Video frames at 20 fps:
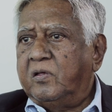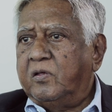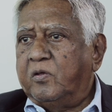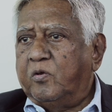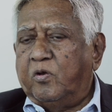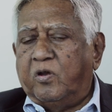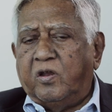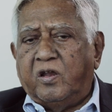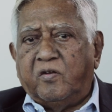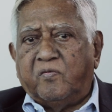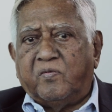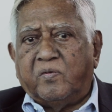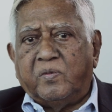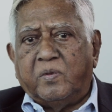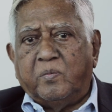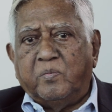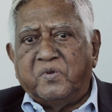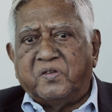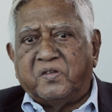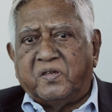You learn from
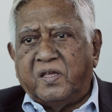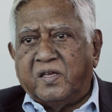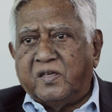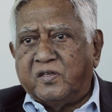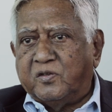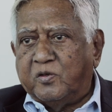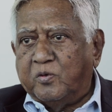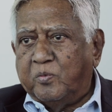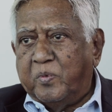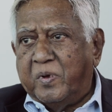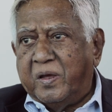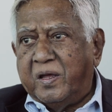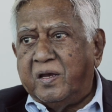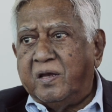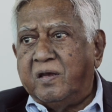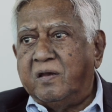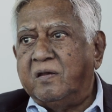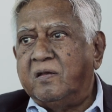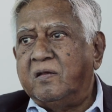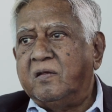the mistakes you
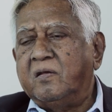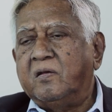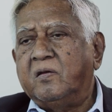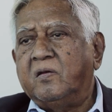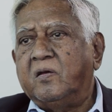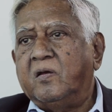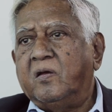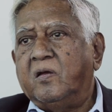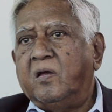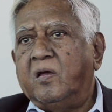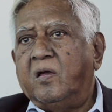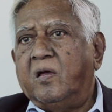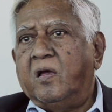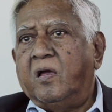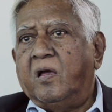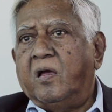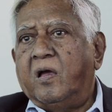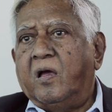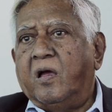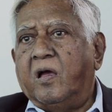made.
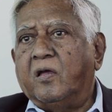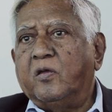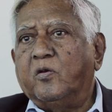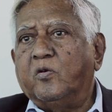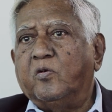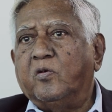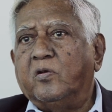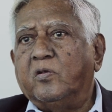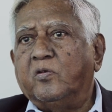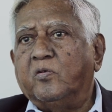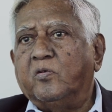Uh, you,